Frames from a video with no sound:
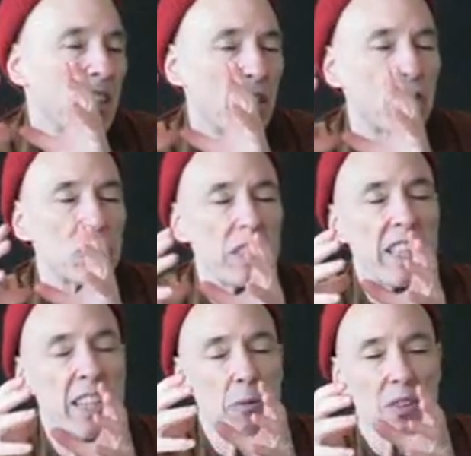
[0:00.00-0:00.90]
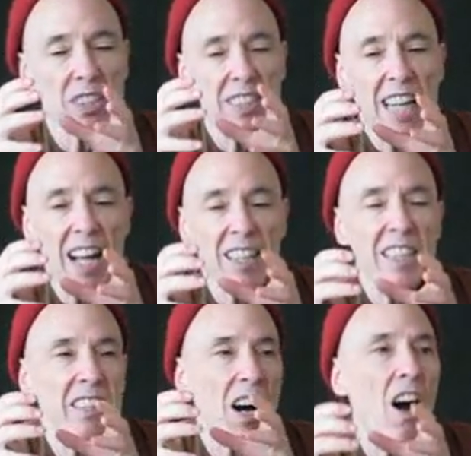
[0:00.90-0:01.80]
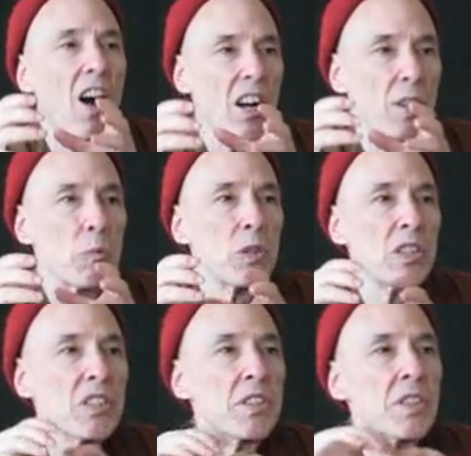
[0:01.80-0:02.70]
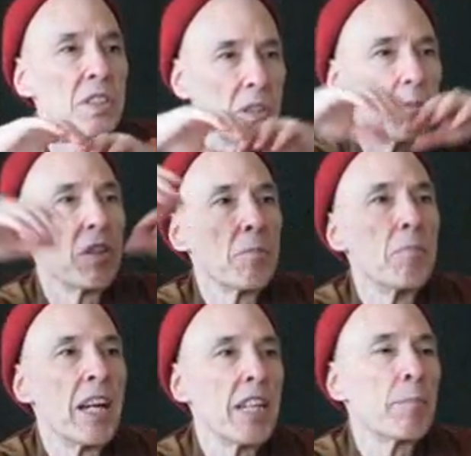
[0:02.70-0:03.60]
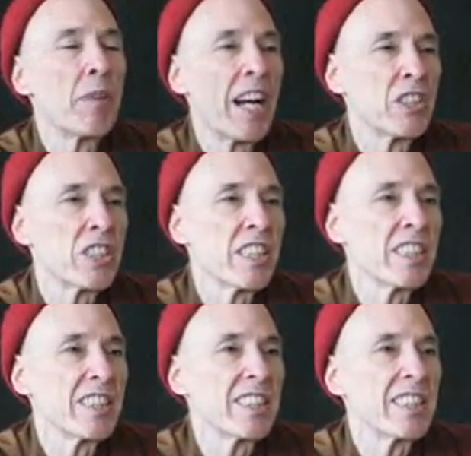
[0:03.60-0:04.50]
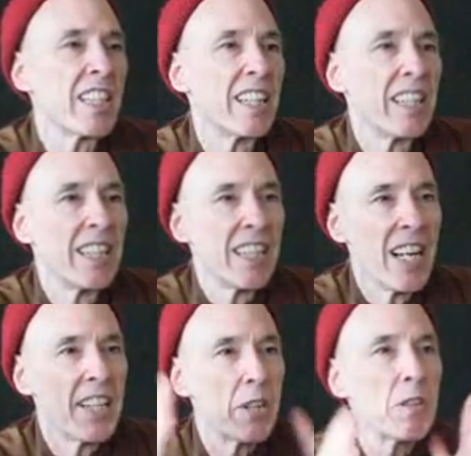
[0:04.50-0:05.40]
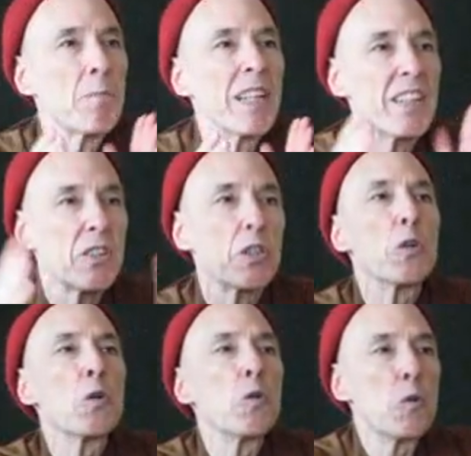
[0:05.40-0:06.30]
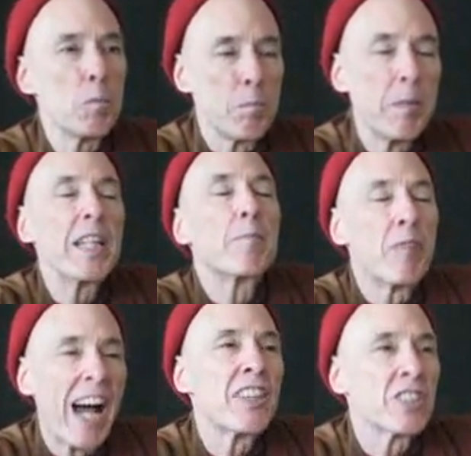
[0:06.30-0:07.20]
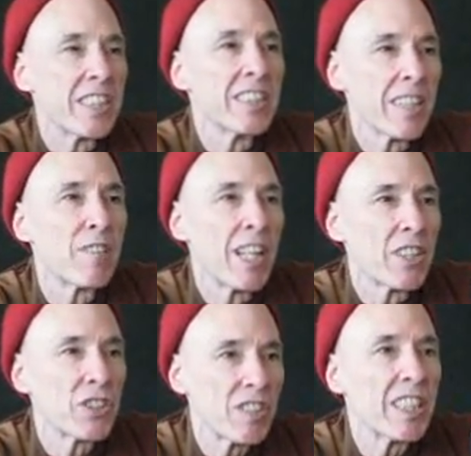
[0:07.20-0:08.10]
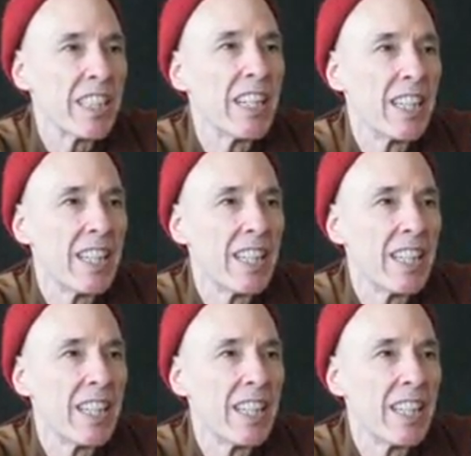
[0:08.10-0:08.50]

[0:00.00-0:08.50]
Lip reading: a tree with solid hard wood with many branches, and there would be two big branches of that tree.